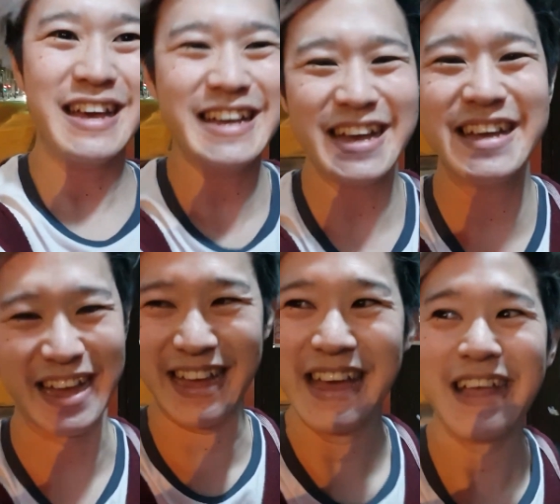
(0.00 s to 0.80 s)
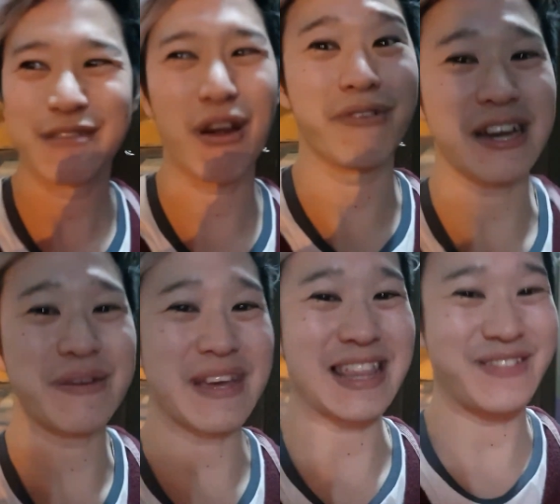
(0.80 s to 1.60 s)
It's probably gonna
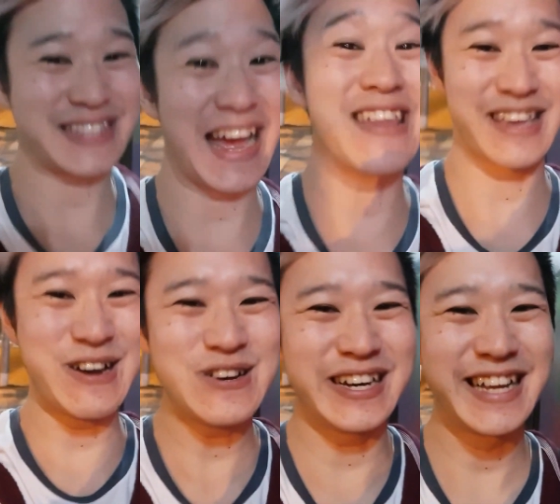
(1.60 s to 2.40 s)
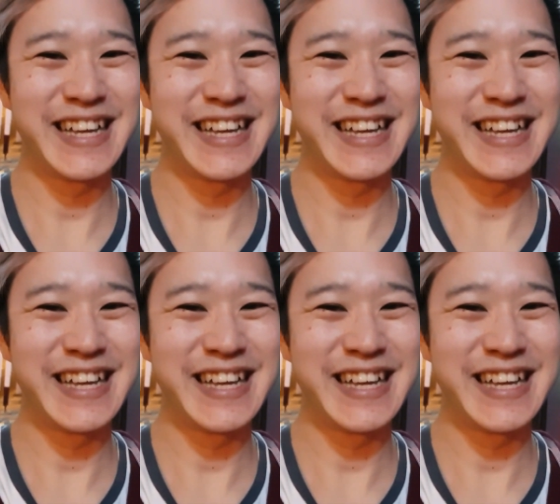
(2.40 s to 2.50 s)
be a thumbs down though.